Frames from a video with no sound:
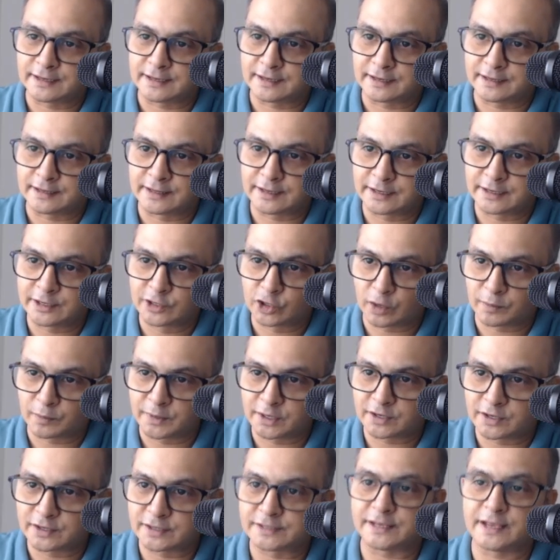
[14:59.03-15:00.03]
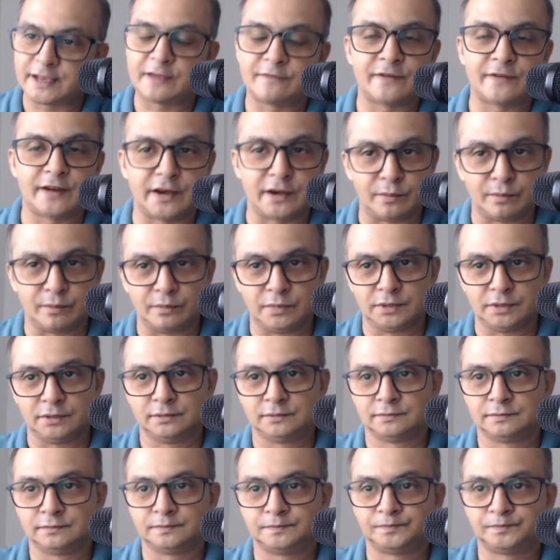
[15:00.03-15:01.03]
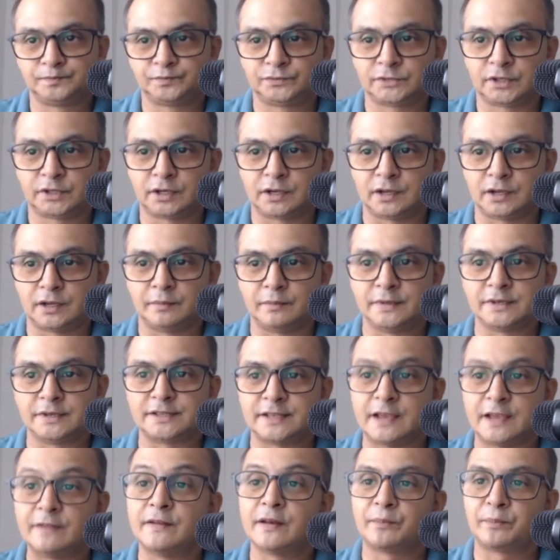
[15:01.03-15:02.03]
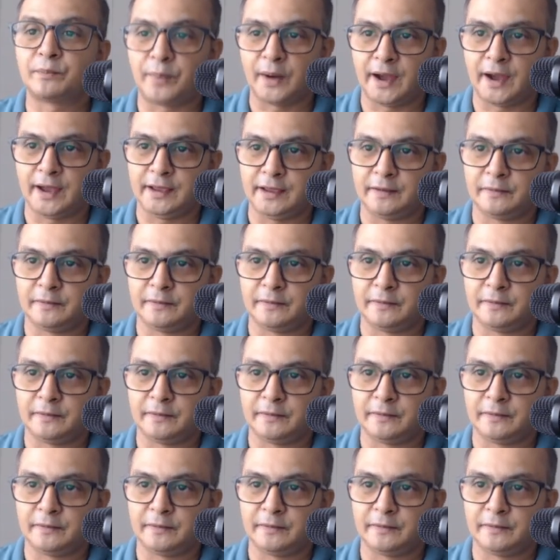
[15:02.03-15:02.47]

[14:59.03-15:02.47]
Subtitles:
the denominator is even number, means even pi.